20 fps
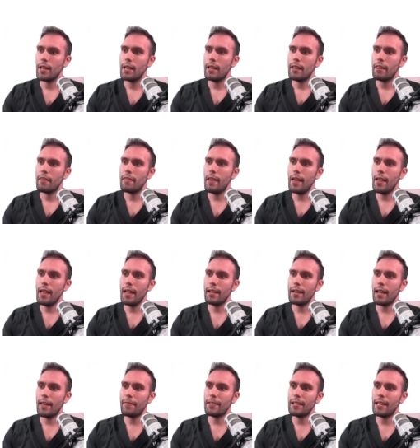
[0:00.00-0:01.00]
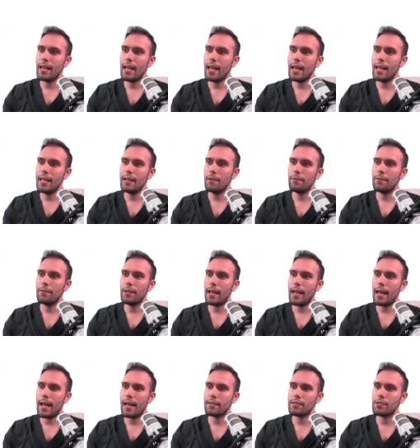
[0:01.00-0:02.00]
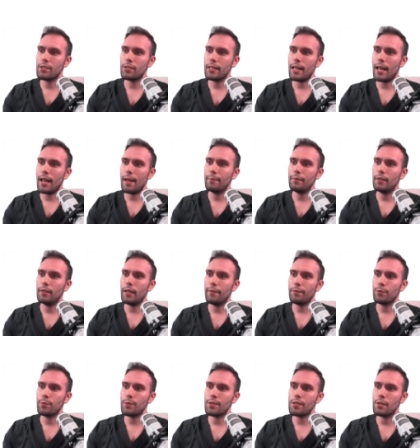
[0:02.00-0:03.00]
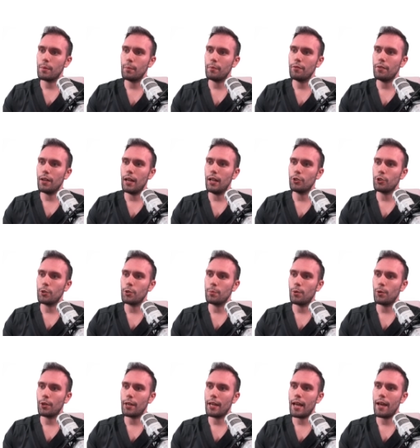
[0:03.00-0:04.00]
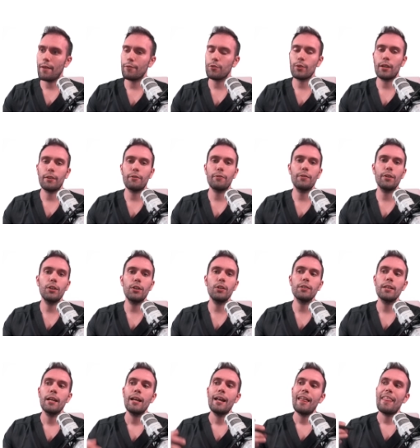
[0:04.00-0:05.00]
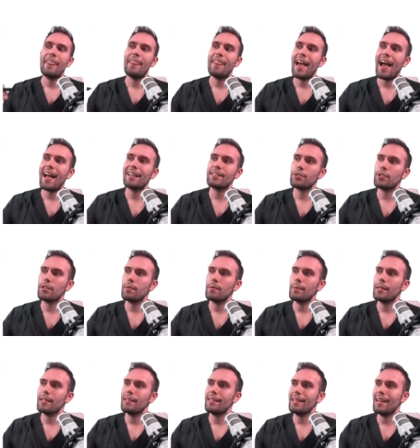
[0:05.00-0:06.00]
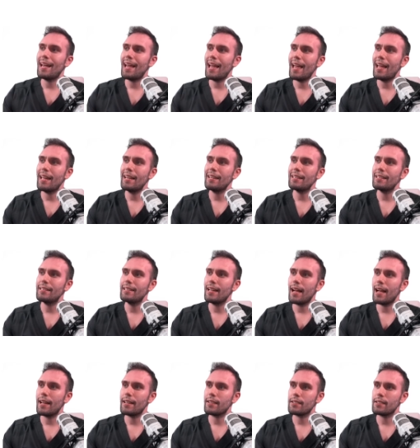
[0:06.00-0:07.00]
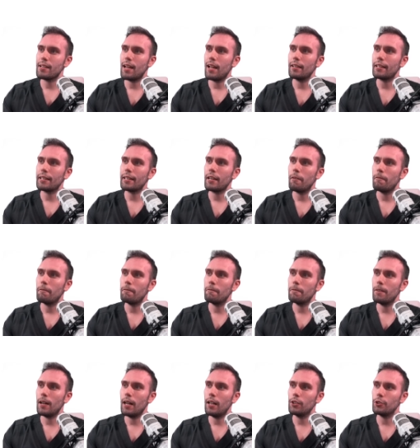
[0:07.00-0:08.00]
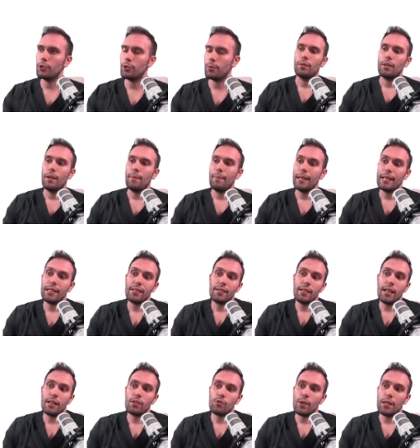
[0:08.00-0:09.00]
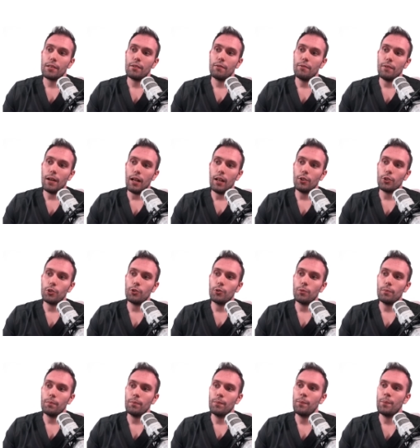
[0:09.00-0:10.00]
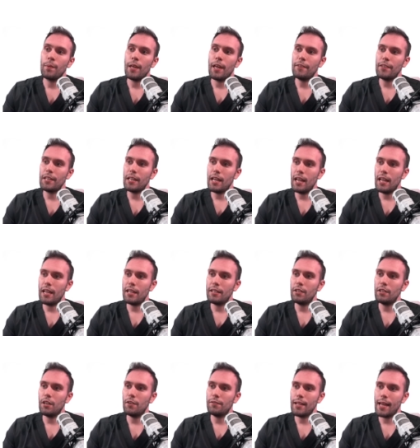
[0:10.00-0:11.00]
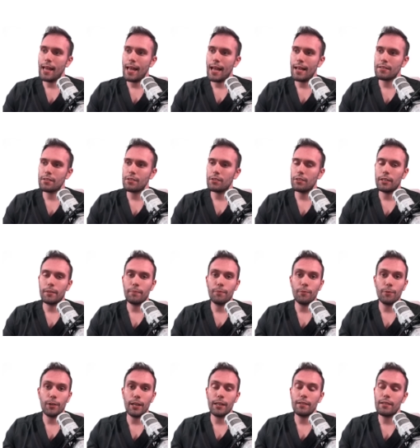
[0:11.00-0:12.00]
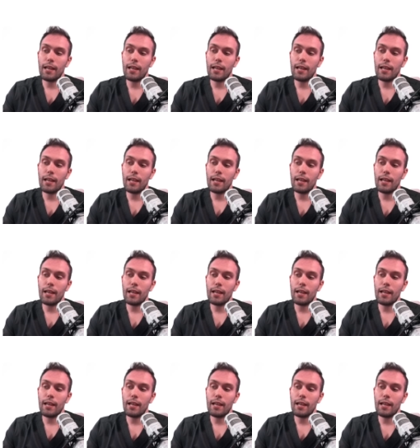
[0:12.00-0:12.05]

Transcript: Then at the end of diastole, I'm left with some volume. Okay, after I filled, that's going to be the end diastolic volume. It makes sense, right? The volume at the end of diastole, right?